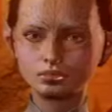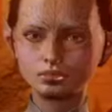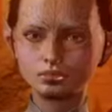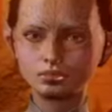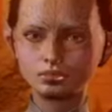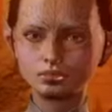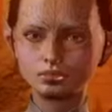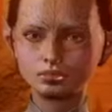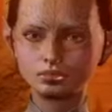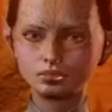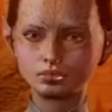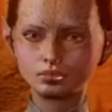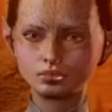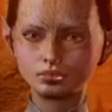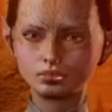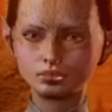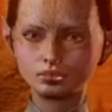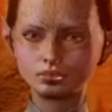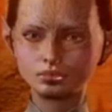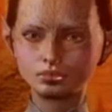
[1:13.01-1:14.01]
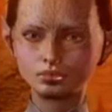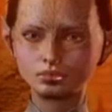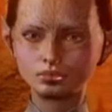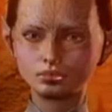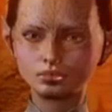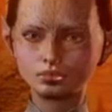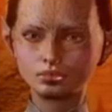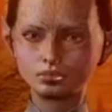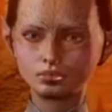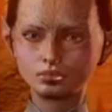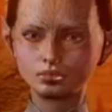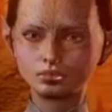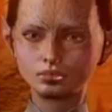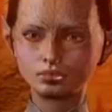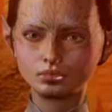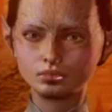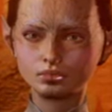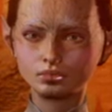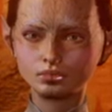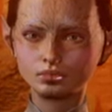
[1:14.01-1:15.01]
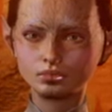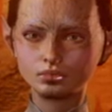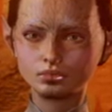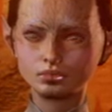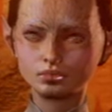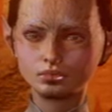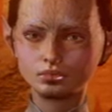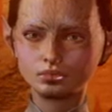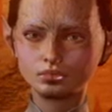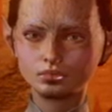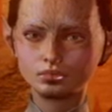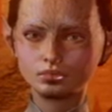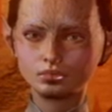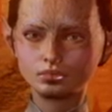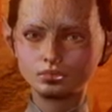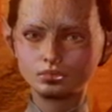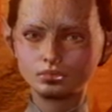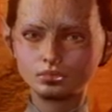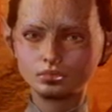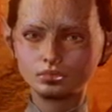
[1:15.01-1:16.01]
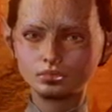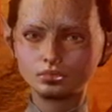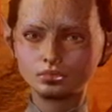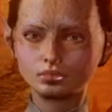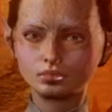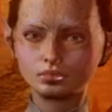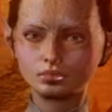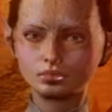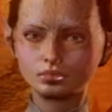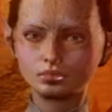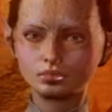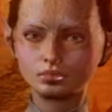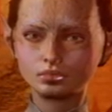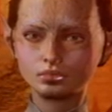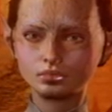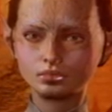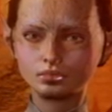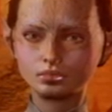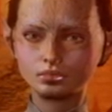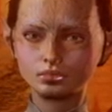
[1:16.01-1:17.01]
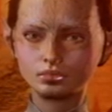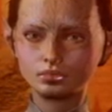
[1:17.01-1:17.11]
Nobody speaks.